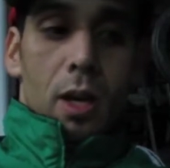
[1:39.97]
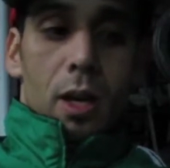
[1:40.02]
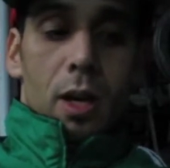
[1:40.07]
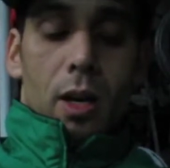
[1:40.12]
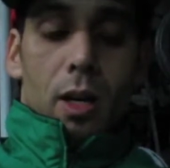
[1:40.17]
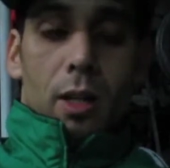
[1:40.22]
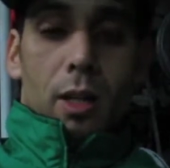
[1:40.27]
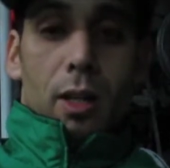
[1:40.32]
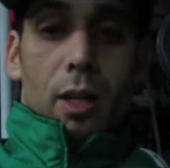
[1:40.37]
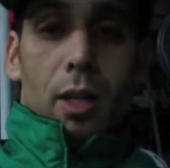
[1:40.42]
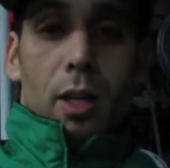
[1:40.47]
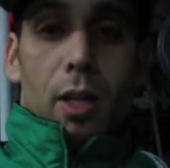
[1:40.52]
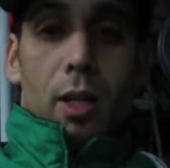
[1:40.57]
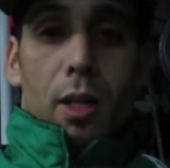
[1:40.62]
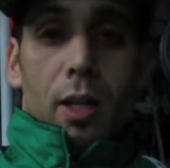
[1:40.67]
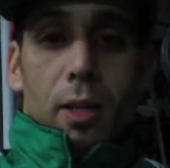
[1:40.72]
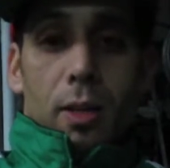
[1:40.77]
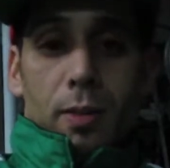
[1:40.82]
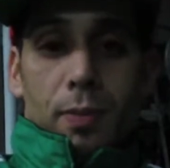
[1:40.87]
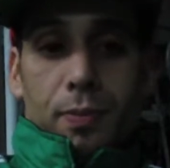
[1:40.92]
And
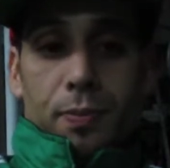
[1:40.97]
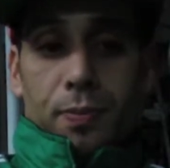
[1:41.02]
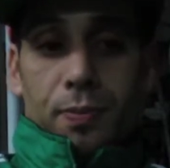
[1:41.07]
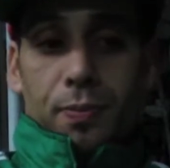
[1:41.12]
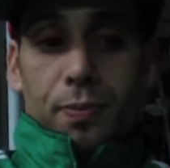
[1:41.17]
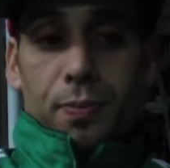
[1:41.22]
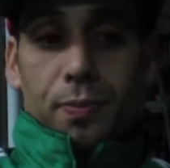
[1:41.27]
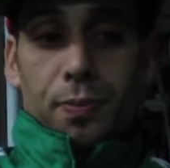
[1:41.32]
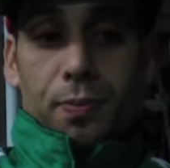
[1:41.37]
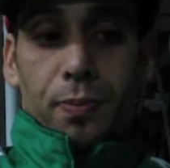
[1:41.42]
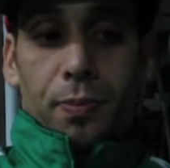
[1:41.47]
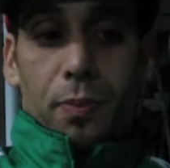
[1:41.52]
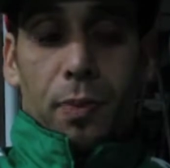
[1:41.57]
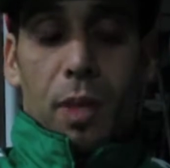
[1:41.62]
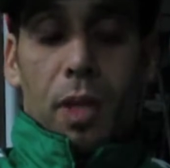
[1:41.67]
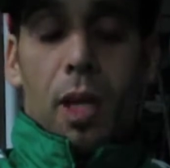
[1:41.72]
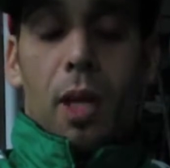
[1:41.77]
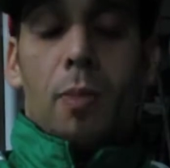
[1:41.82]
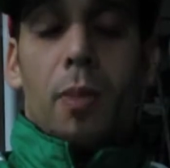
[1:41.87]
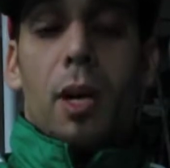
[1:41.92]
uh,
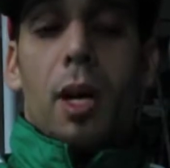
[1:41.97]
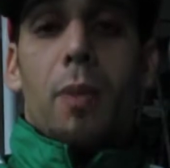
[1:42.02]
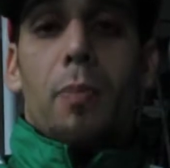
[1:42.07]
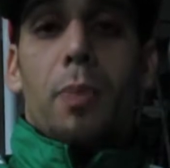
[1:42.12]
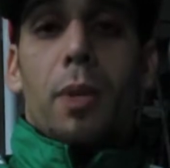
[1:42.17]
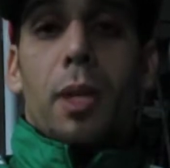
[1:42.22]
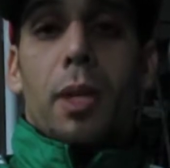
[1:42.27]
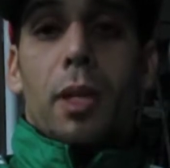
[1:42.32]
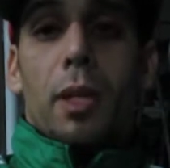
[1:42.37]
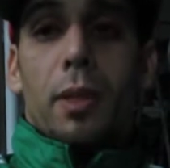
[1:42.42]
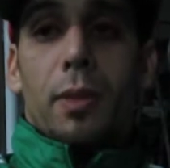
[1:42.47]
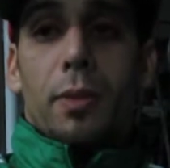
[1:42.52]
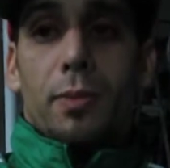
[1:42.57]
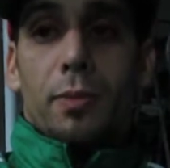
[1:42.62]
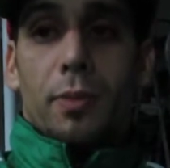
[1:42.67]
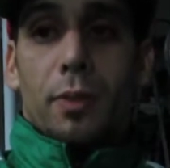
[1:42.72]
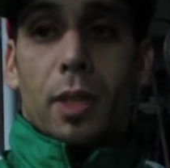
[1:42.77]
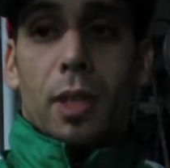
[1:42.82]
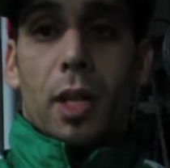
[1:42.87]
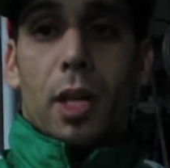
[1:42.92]
I'm happy.
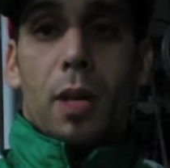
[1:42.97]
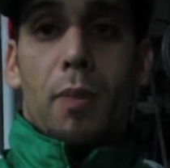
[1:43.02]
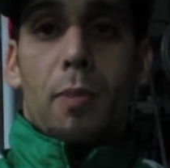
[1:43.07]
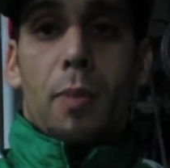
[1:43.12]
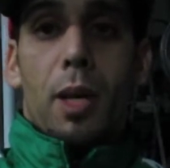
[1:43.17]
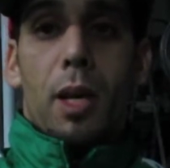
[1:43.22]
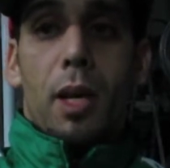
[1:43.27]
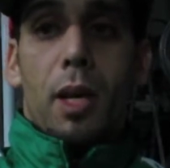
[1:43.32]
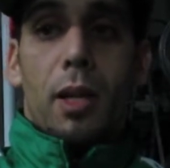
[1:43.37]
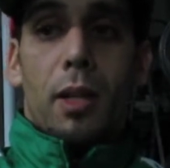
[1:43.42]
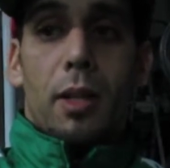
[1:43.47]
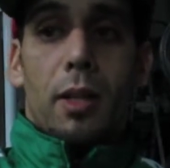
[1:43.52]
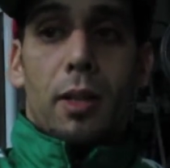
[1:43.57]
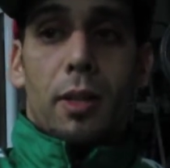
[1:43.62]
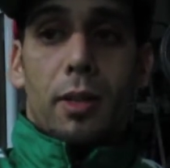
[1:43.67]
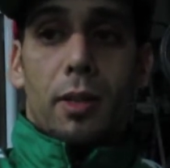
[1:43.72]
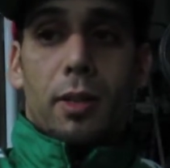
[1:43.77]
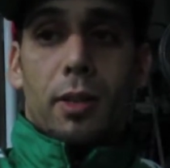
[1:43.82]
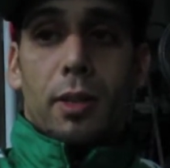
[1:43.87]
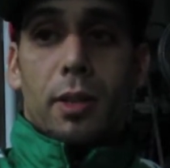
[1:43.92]
I'm back.
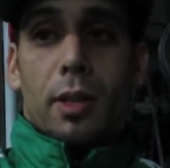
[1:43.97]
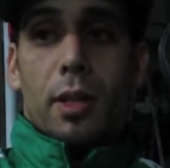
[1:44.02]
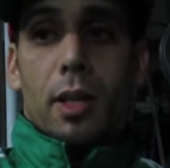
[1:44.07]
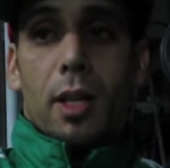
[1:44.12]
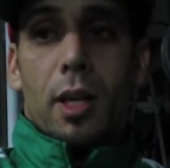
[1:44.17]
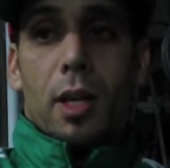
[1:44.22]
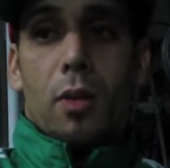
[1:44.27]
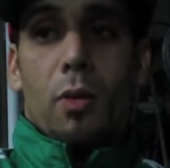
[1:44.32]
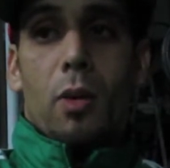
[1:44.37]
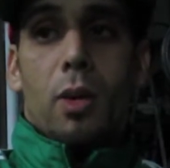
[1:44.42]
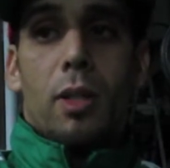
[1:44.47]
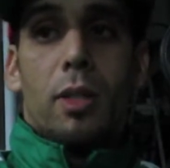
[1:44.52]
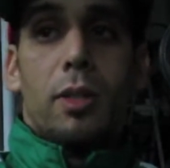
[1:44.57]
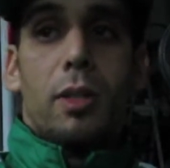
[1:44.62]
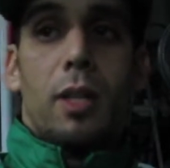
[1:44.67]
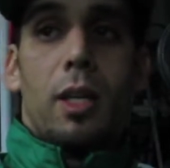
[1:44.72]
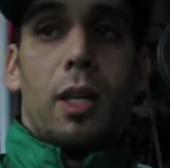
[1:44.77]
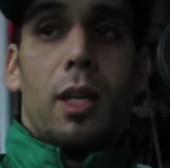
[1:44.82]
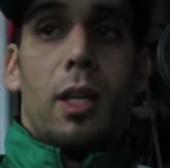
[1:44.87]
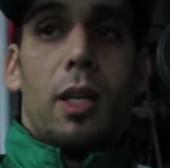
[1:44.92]
I was
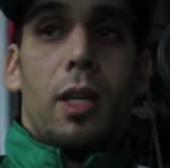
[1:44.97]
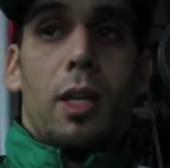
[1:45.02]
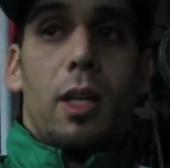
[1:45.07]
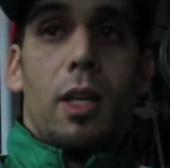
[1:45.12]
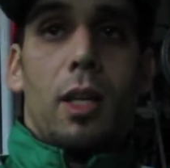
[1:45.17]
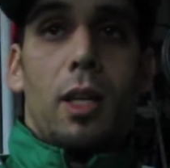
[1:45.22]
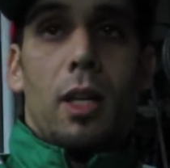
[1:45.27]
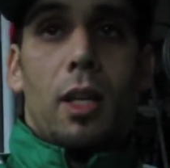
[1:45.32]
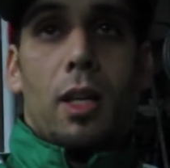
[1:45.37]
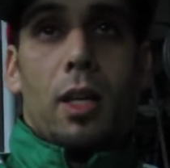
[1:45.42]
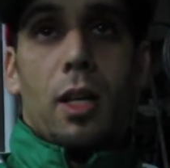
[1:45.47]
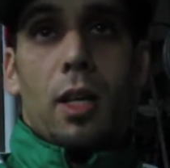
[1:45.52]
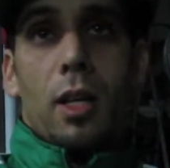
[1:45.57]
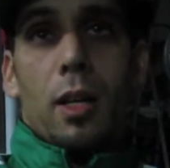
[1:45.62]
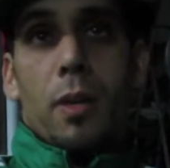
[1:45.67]
taking uh,